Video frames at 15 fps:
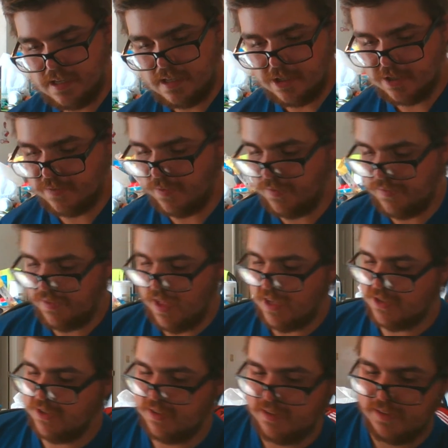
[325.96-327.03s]
Just for
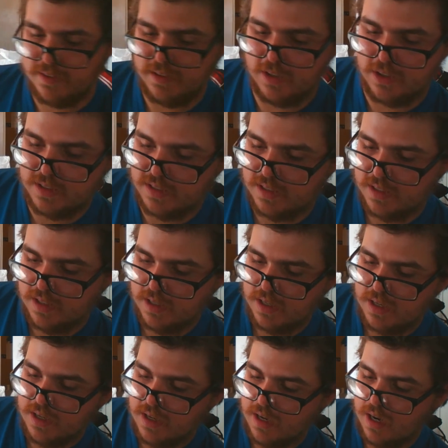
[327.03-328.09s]
flashing looks.
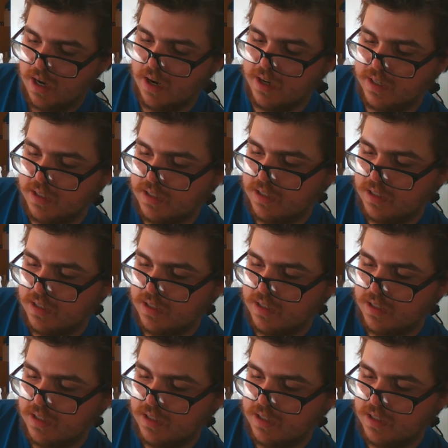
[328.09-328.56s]
Alright.